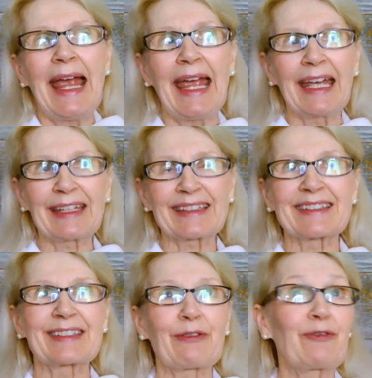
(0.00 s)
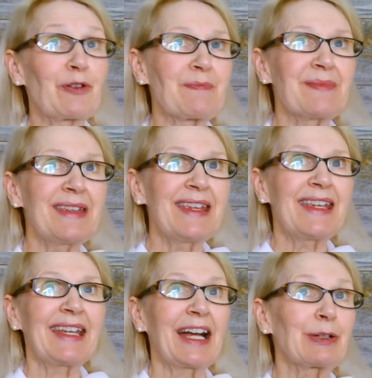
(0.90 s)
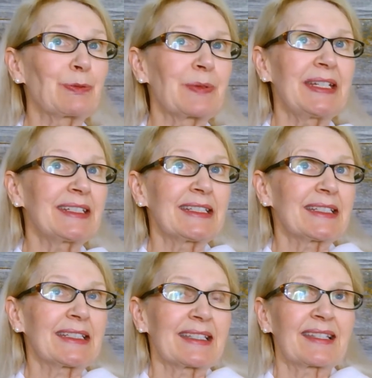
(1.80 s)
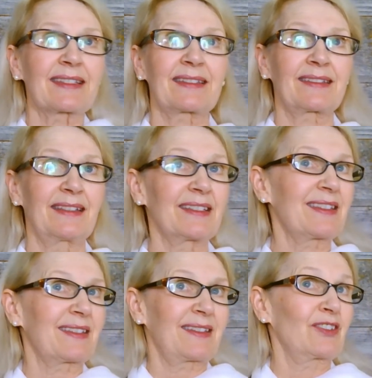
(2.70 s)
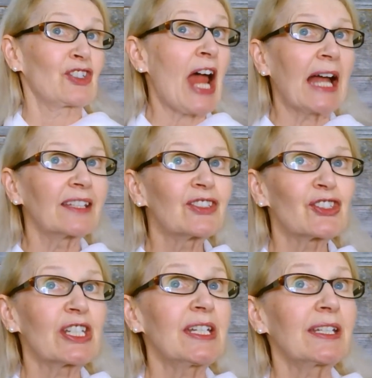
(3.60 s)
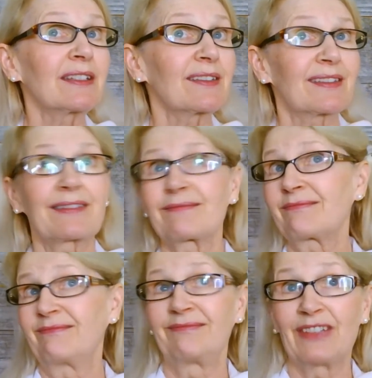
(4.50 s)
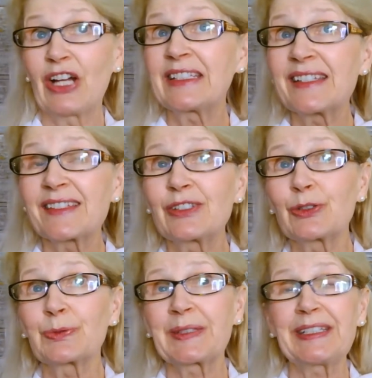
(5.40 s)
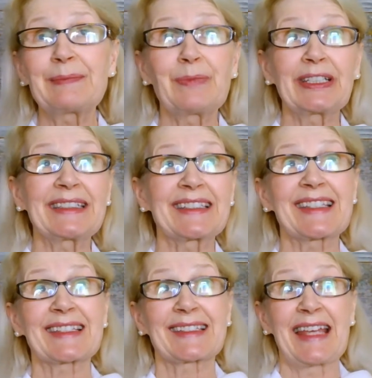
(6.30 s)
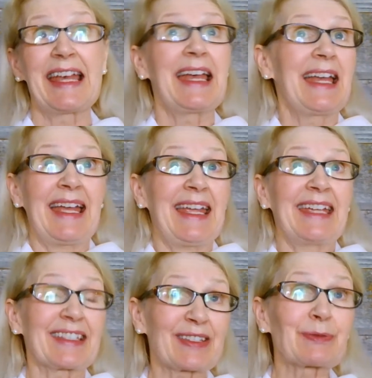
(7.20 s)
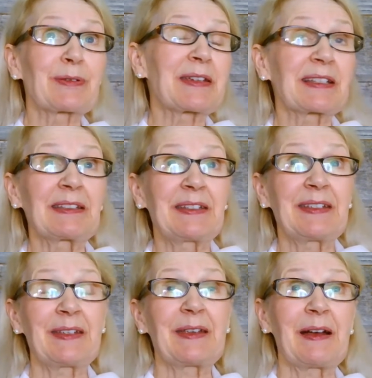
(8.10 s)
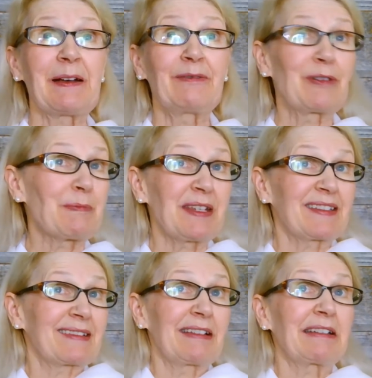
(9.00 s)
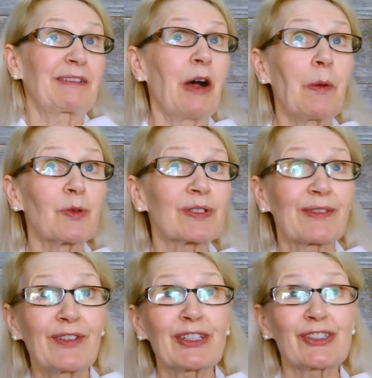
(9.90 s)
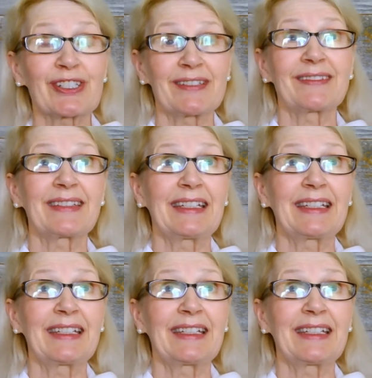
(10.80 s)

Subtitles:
And for me, I read it. It's challenging. It's not easy to read, but it's really for me. It's like almost fiction,